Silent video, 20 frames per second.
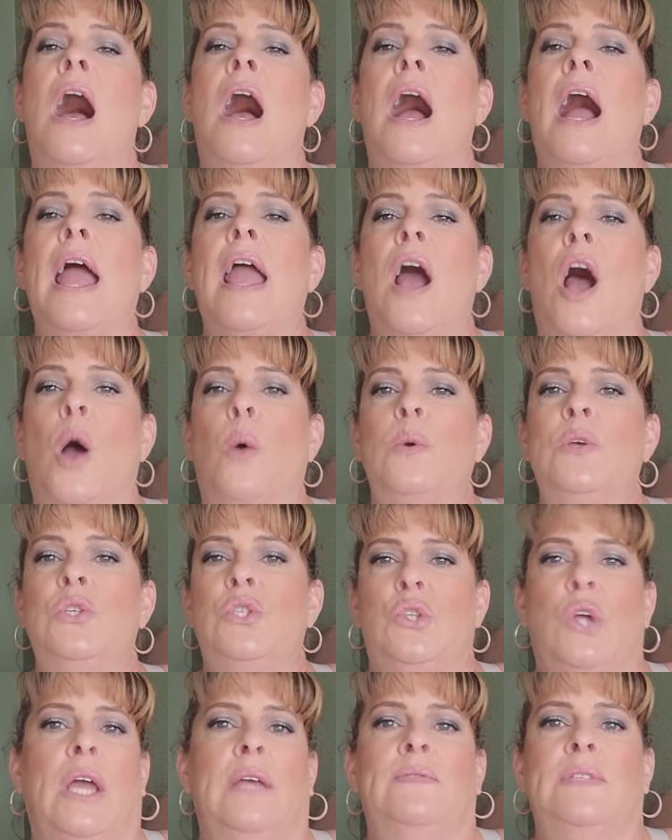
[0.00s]
I always
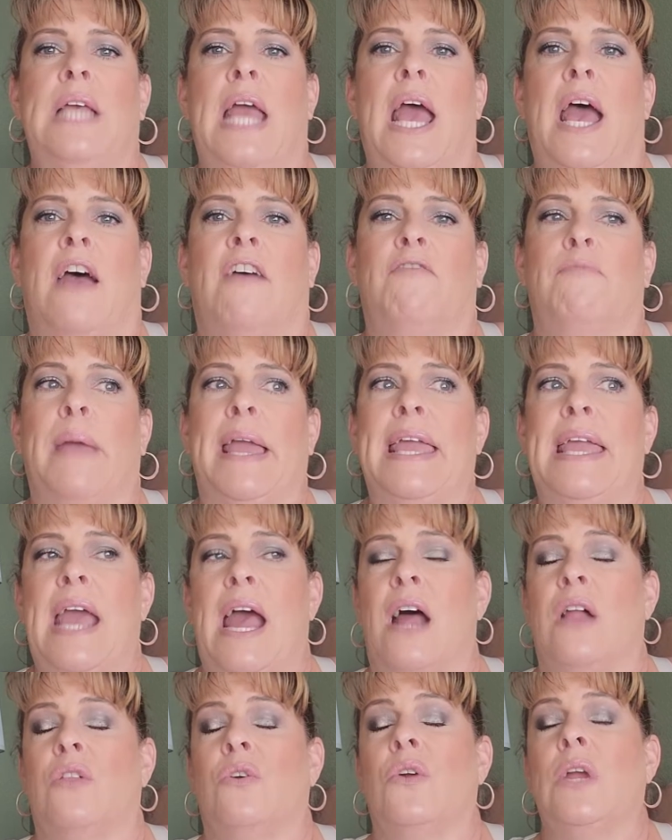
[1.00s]
strive to have my
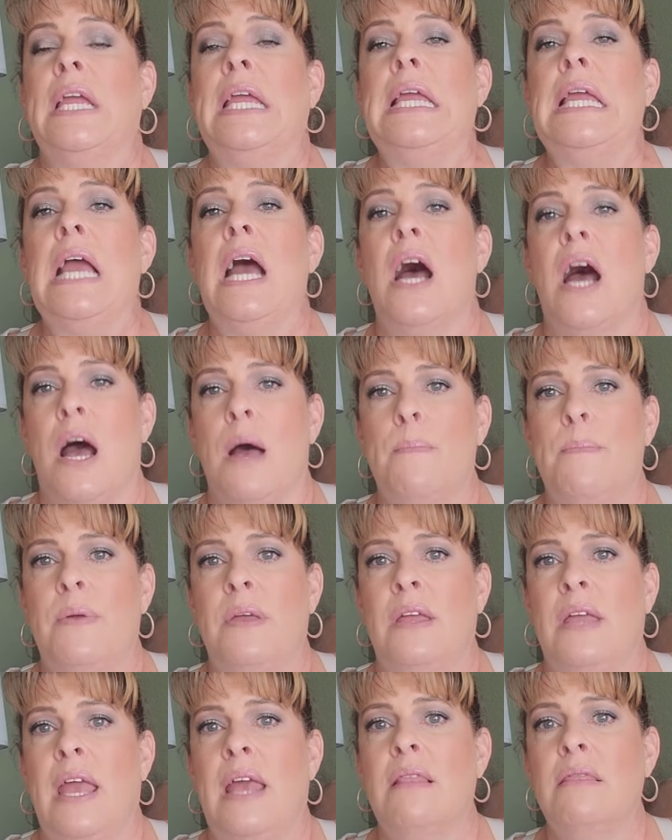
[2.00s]
gallery up
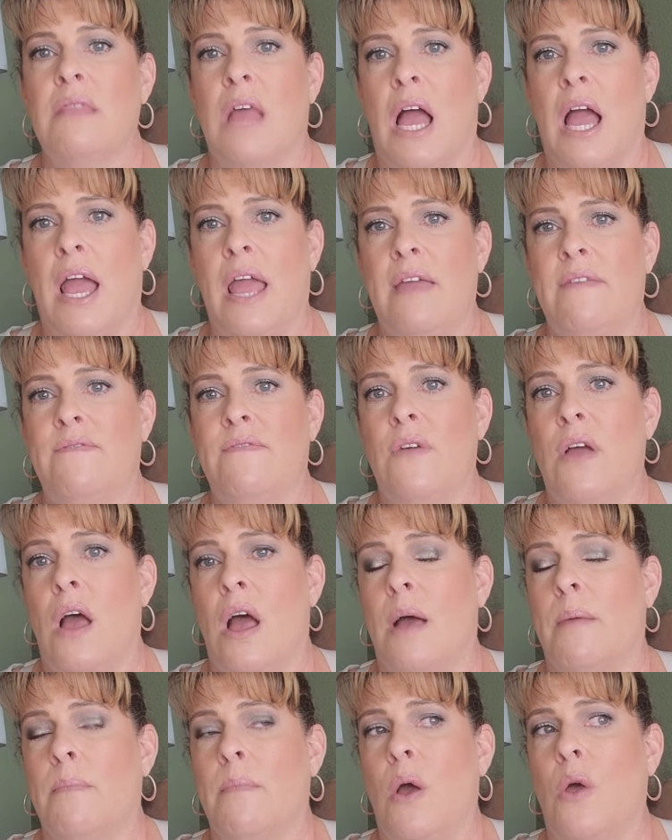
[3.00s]
and live
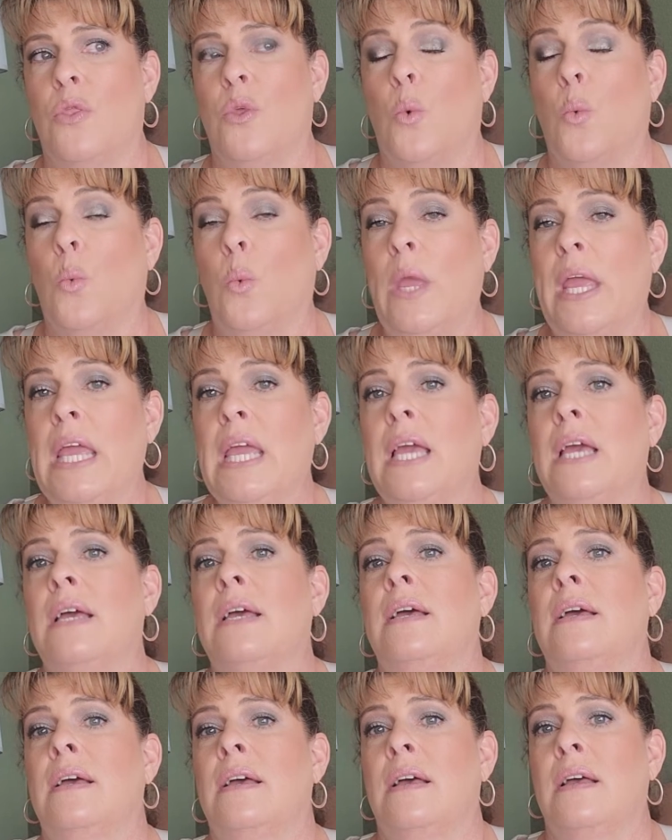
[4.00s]
the week
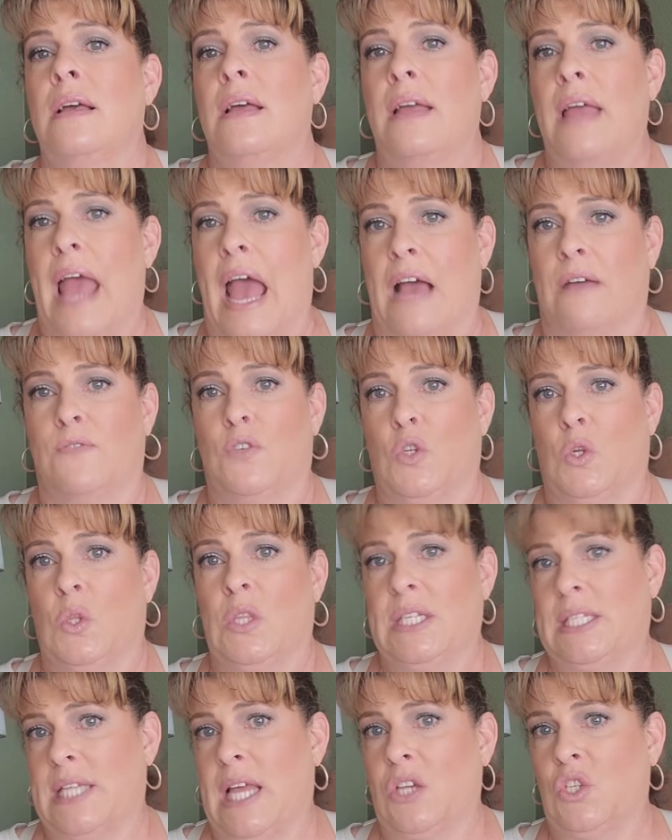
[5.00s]
after the
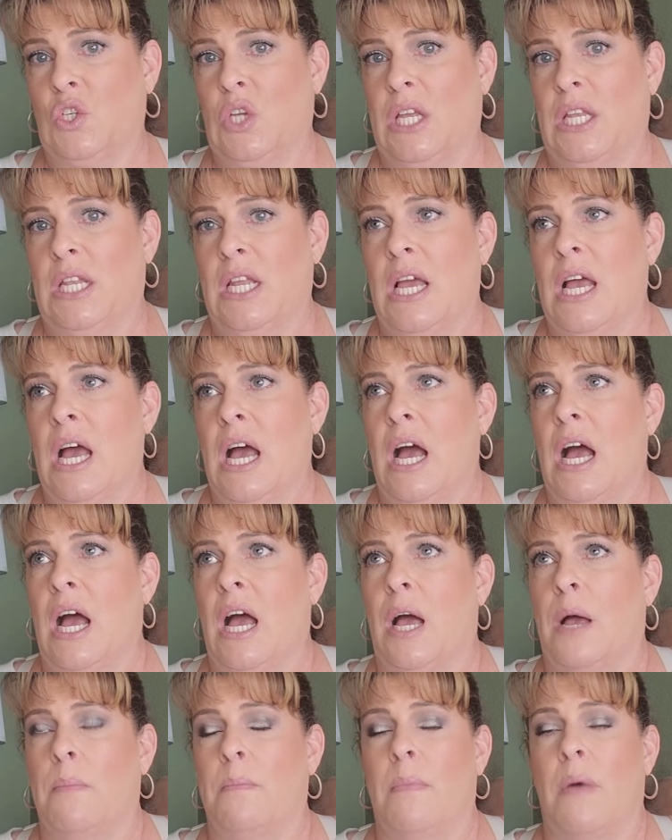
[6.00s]
session.
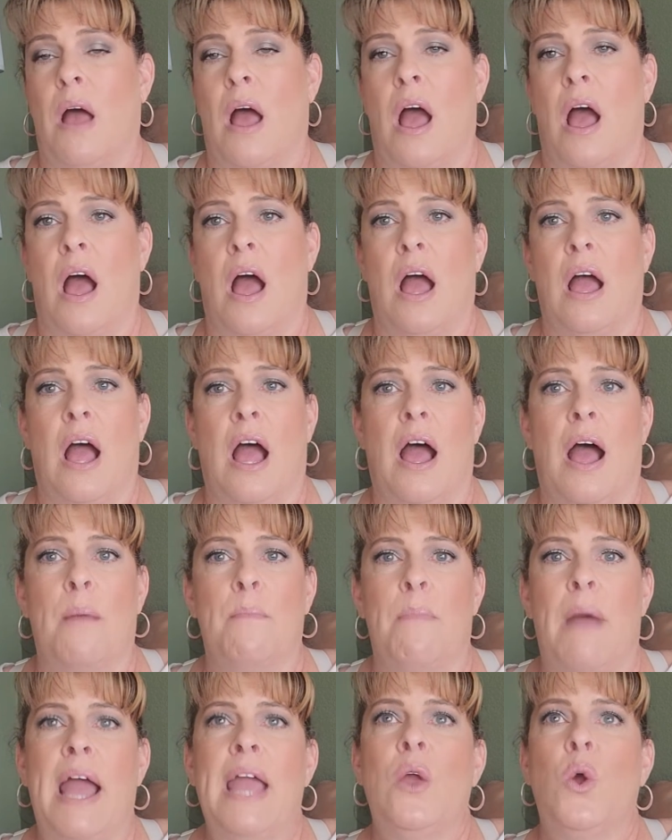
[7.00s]

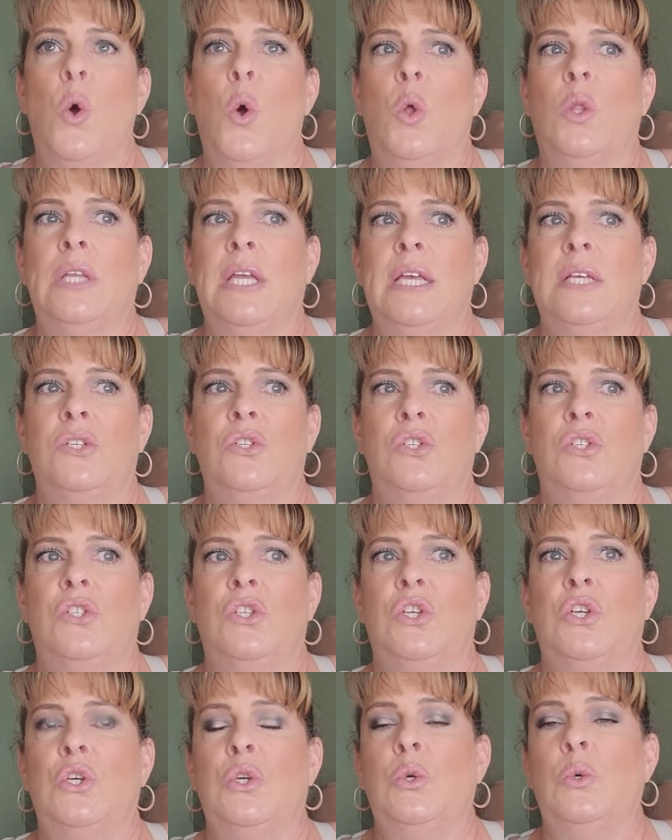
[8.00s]
My goal is
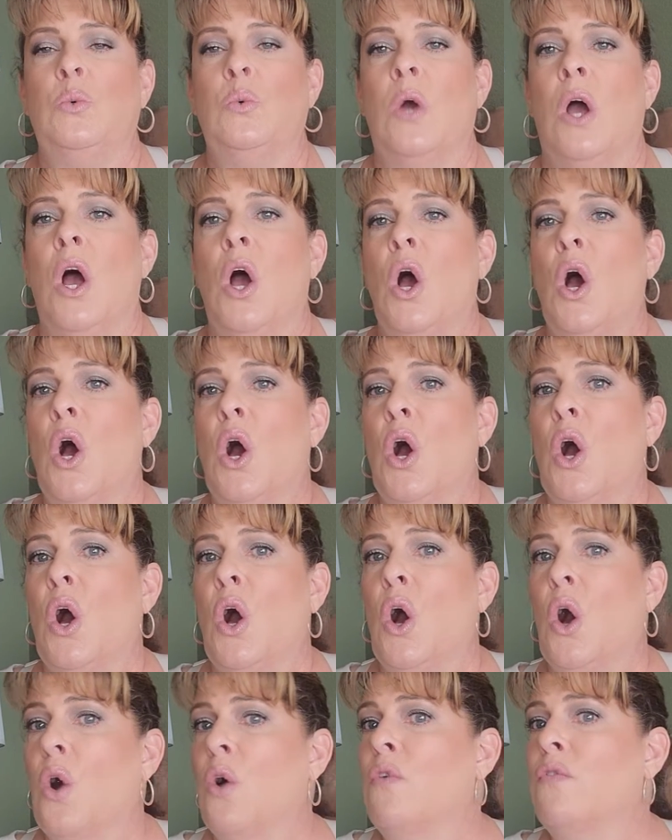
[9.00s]
to
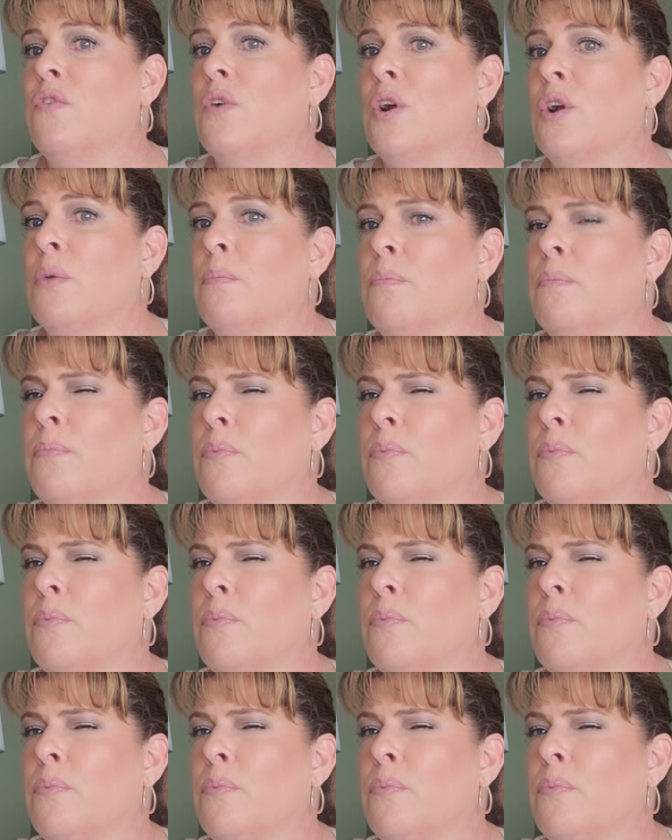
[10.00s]
under